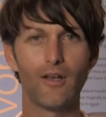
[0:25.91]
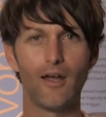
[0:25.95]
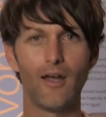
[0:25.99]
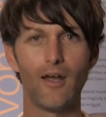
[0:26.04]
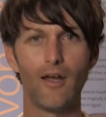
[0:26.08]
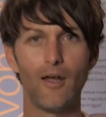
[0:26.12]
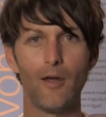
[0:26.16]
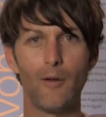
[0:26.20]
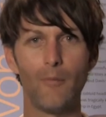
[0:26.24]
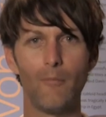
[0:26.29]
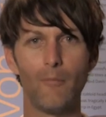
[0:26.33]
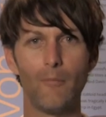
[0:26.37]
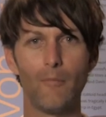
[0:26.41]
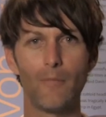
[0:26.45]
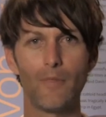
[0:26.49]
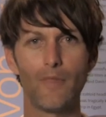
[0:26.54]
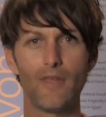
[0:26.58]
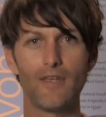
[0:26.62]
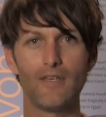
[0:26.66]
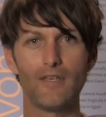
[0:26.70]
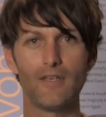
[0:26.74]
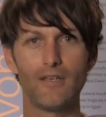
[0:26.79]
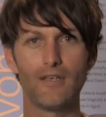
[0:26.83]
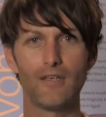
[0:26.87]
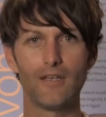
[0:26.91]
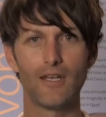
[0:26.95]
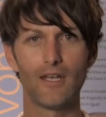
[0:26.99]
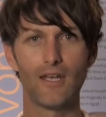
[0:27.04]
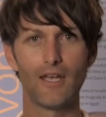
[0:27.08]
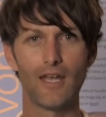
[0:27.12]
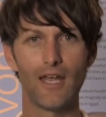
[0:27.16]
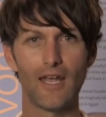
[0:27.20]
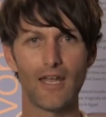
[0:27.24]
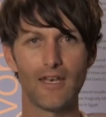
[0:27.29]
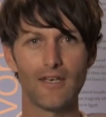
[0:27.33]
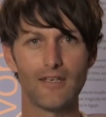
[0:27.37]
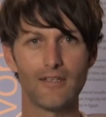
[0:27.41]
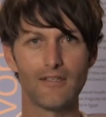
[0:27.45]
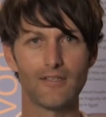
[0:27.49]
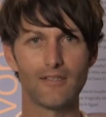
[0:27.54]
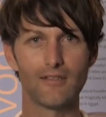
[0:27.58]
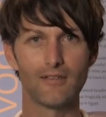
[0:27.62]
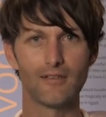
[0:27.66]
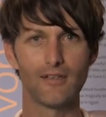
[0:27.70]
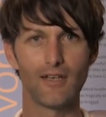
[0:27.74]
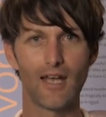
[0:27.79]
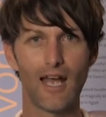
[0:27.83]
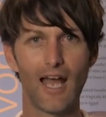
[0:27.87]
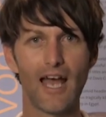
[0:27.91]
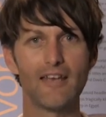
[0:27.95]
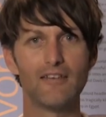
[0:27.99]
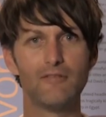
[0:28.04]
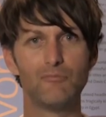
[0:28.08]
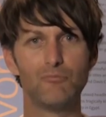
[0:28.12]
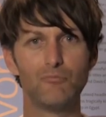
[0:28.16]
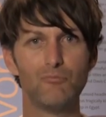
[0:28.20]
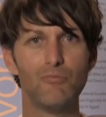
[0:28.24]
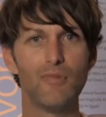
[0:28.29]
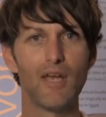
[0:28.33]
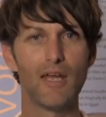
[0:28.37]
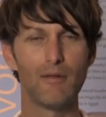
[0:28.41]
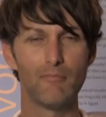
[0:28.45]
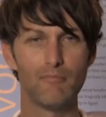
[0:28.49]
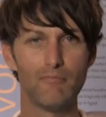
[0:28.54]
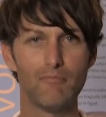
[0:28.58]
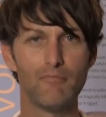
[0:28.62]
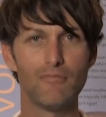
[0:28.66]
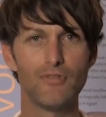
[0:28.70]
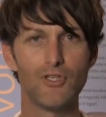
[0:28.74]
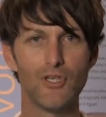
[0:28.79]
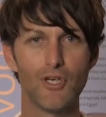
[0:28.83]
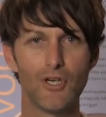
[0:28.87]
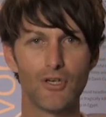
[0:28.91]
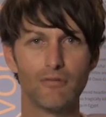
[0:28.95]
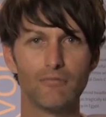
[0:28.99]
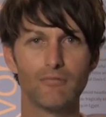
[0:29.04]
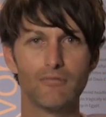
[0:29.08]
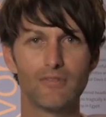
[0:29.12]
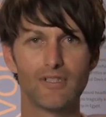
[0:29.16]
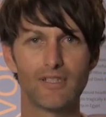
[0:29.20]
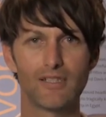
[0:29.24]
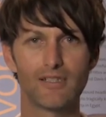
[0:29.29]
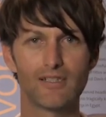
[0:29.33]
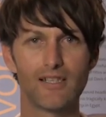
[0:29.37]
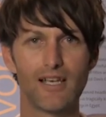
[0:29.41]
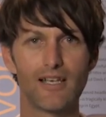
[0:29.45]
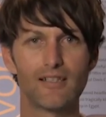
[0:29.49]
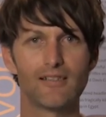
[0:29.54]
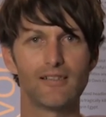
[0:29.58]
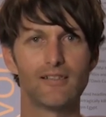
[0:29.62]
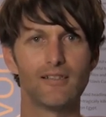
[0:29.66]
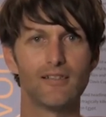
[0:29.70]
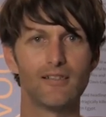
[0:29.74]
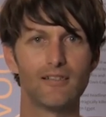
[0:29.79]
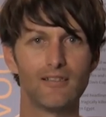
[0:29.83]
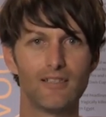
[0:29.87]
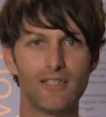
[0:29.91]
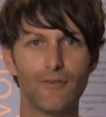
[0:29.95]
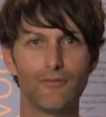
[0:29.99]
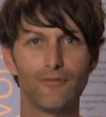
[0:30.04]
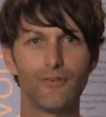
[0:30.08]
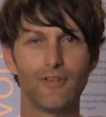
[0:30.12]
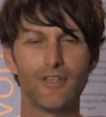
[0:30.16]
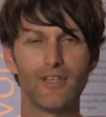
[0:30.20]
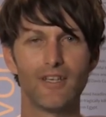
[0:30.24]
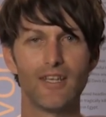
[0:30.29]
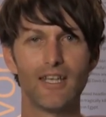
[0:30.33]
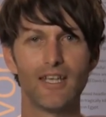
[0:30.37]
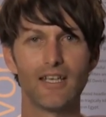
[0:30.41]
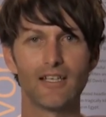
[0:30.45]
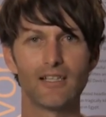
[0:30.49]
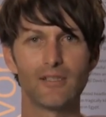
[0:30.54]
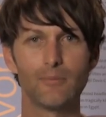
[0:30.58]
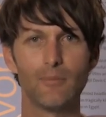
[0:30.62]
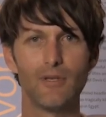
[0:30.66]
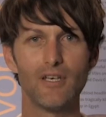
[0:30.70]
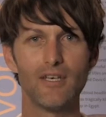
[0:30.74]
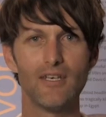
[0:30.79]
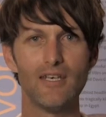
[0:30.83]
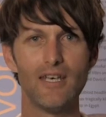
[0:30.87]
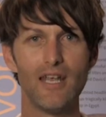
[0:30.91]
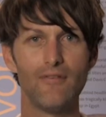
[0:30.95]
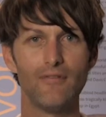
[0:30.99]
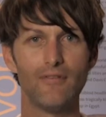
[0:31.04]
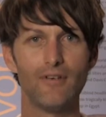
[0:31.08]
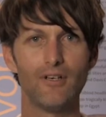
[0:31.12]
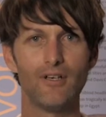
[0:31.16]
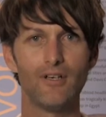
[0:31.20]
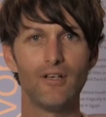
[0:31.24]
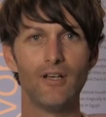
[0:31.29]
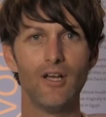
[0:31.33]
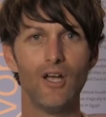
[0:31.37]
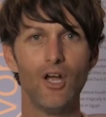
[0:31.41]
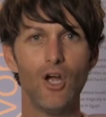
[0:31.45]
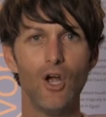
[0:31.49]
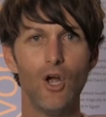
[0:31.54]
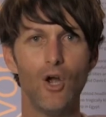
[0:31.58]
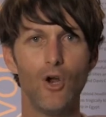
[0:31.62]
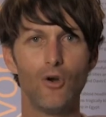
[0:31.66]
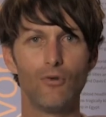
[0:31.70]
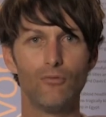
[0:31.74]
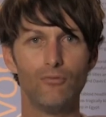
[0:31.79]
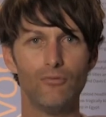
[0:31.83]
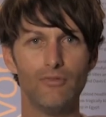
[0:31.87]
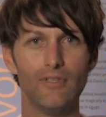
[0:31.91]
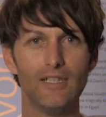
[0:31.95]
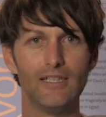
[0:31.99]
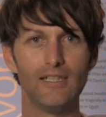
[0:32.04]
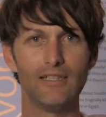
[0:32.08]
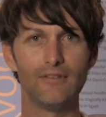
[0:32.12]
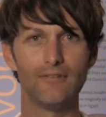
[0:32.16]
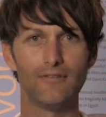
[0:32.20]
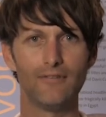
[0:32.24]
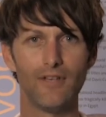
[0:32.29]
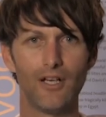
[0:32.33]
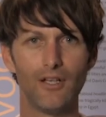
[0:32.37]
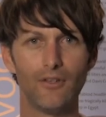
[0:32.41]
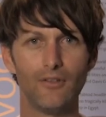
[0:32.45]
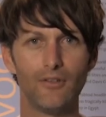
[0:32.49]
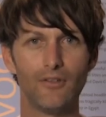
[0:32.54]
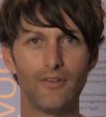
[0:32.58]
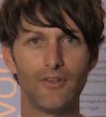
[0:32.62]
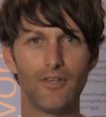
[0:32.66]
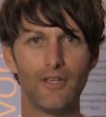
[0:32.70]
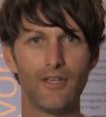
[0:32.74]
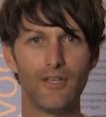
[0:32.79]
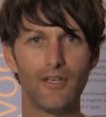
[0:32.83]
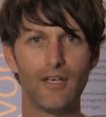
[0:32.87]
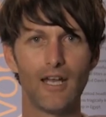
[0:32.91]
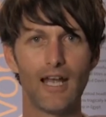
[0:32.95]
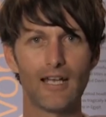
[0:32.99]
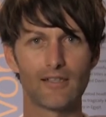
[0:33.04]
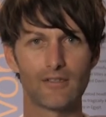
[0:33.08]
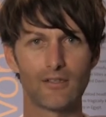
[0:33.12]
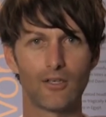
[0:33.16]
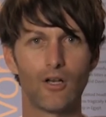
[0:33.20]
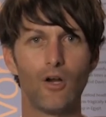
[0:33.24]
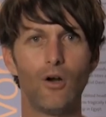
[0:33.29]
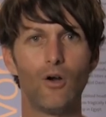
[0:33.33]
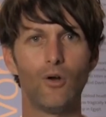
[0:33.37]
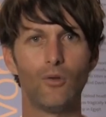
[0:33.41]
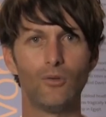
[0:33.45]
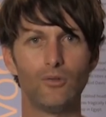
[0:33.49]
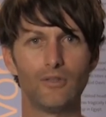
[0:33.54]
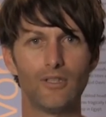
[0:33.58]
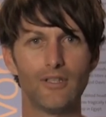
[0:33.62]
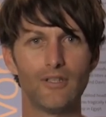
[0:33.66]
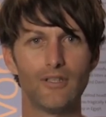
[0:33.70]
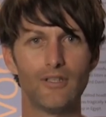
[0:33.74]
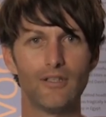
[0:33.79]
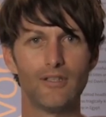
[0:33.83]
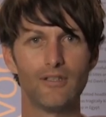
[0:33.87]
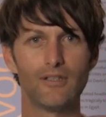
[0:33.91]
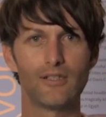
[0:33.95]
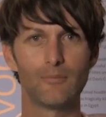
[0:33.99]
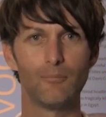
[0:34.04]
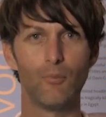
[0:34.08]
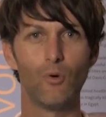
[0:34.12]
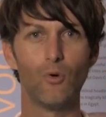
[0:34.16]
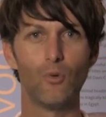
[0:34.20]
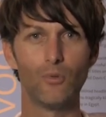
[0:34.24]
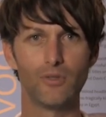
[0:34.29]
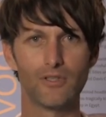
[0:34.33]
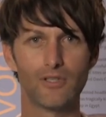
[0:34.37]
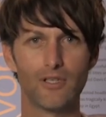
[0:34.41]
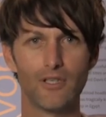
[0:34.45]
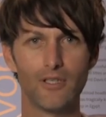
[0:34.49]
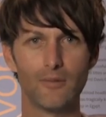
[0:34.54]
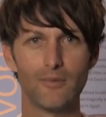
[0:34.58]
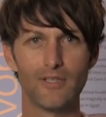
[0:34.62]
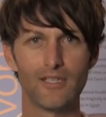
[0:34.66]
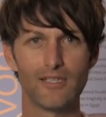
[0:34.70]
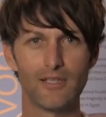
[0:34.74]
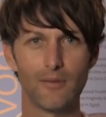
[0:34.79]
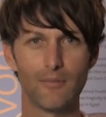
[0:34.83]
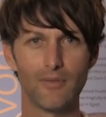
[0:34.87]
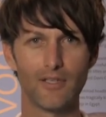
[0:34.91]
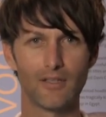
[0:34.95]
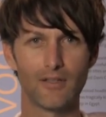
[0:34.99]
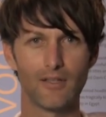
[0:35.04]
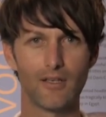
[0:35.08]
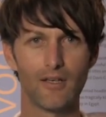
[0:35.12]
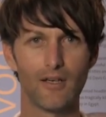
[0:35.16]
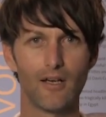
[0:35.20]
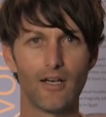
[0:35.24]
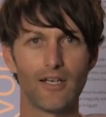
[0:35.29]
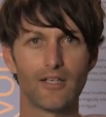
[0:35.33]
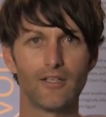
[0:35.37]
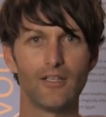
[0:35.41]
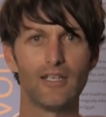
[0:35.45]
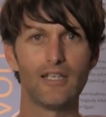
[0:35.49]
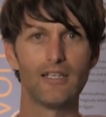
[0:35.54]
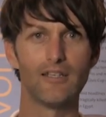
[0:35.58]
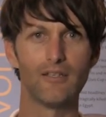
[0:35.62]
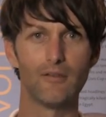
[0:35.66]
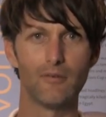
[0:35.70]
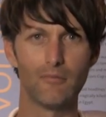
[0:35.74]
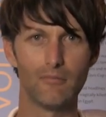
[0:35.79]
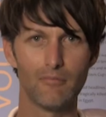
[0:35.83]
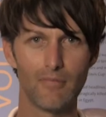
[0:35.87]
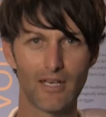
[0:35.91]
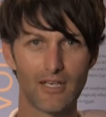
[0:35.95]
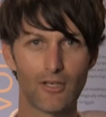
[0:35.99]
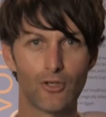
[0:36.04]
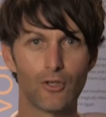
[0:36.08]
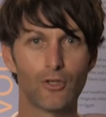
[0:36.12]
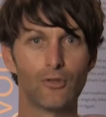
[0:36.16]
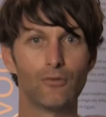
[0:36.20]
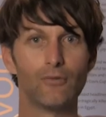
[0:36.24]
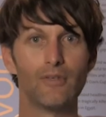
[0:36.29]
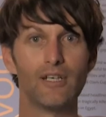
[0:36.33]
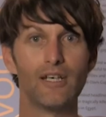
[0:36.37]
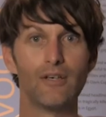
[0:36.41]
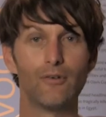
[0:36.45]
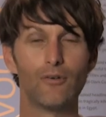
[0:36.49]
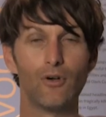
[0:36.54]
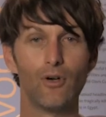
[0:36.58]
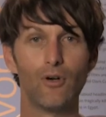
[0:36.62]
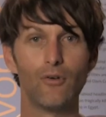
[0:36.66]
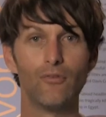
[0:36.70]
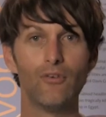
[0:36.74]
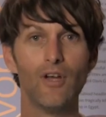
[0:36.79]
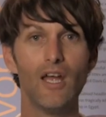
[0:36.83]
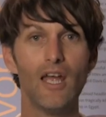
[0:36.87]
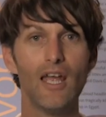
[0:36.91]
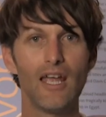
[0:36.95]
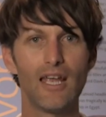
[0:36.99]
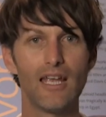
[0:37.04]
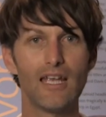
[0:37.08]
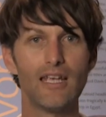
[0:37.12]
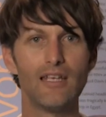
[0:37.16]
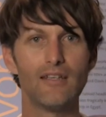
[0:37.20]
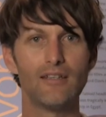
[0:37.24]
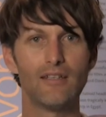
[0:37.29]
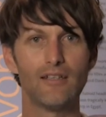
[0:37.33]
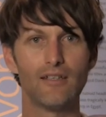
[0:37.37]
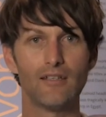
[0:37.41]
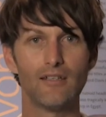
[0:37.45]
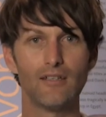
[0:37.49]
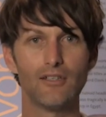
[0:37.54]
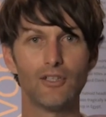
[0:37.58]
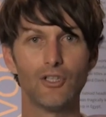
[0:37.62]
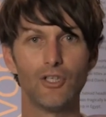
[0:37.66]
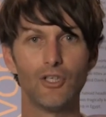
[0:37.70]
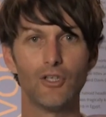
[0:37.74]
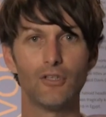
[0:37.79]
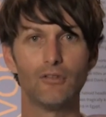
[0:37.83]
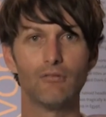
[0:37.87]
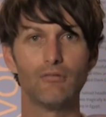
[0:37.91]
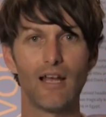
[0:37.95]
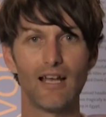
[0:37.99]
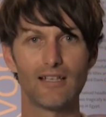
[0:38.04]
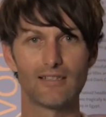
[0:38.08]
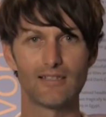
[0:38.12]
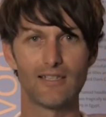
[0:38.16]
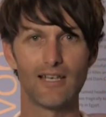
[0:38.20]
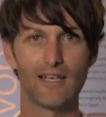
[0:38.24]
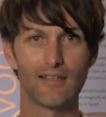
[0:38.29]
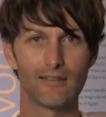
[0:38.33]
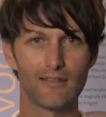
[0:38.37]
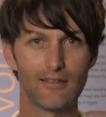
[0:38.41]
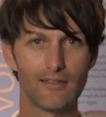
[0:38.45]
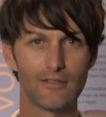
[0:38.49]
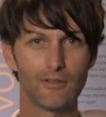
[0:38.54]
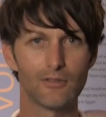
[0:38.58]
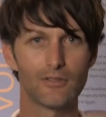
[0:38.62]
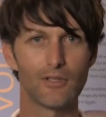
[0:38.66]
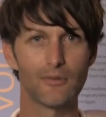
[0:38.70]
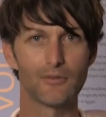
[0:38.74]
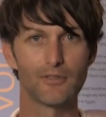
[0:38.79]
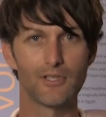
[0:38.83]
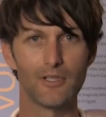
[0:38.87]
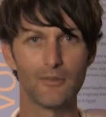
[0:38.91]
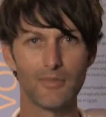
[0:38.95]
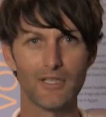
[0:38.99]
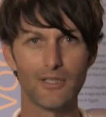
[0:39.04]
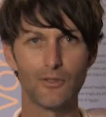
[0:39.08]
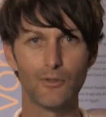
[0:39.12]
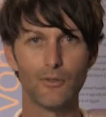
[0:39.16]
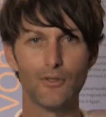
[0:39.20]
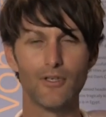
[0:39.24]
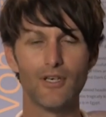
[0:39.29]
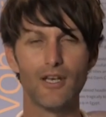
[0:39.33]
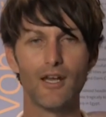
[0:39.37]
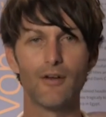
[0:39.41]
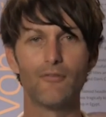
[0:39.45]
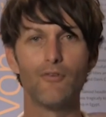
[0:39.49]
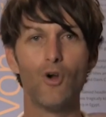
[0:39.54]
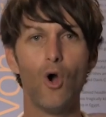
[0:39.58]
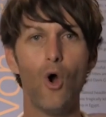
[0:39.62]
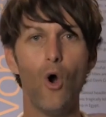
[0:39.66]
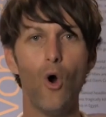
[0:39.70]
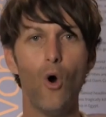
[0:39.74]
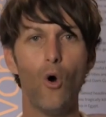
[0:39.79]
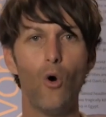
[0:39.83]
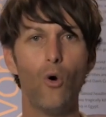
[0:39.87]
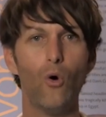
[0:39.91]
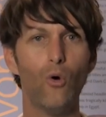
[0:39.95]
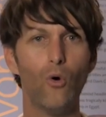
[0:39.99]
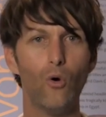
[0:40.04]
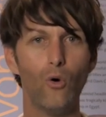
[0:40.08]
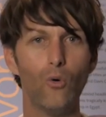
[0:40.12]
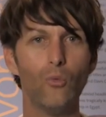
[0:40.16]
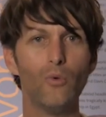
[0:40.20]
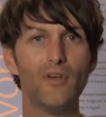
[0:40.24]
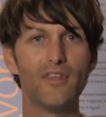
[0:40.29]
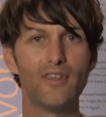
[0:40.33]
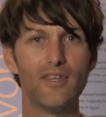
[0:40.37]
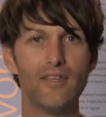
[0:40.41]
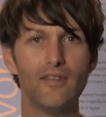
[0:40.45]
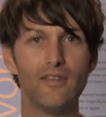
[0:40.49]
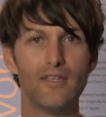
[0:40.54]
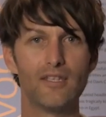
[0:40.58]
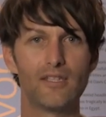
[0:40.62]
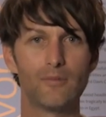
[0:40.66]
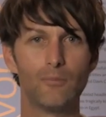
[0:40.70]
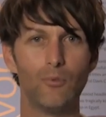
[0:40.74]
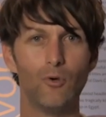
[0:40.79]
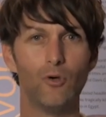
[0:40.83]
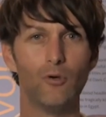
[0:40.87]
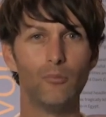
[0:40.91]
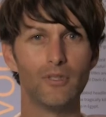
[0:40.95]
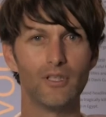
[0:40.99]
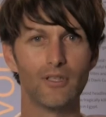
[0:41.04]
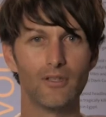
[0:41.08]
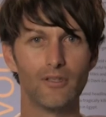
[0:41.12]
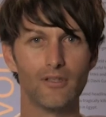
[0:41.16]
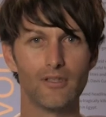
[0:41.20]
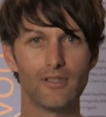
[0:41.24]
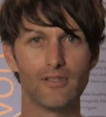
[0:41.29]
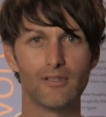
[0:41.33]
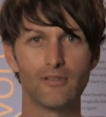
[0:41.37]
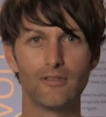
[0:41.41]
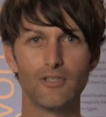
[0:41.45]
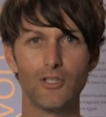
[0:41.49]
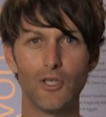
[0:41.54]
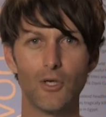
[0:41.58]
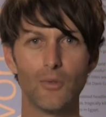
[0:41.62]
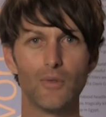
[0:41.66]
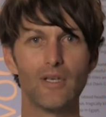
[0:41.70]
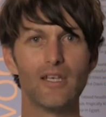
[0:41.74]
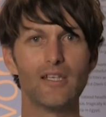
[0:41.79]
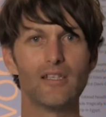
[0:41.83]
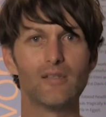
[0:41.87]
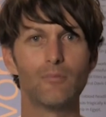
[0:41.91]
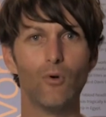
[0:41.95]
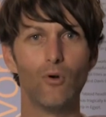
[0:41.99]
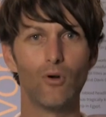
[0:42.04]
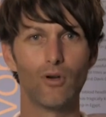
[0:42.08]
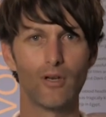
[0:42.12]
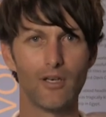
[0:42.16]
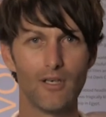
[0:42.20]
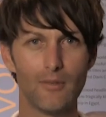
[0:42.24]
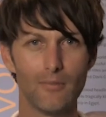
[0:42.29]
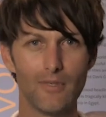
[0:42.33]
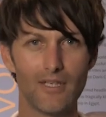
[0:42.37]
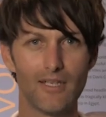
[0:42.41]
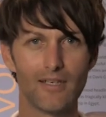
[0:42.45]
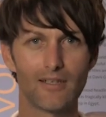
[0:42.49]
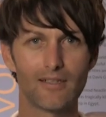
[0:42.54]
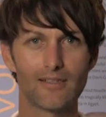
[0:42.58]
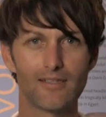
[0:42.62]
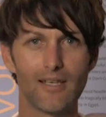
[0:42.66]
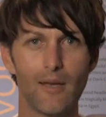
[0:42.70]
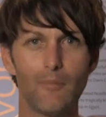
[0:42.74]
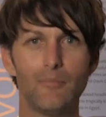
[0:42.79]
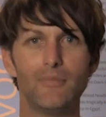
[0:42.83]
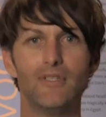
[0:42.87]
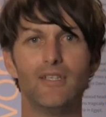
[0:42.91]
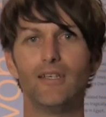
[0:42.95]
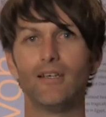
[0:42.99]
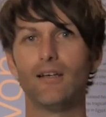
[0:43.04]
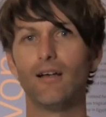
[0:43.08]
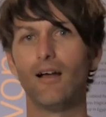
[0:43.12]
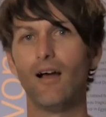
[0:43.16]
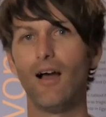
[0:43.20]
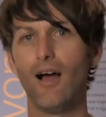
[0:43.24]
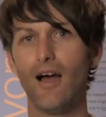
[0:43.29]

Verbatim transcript: Um, and had, you know, success at different things, but never really felt that as I got older that sport was going to be something that I could either make a career of, either, you know, as an athlete because I was going to be good enough, or within the sport because, you know, is sport going to be accepting?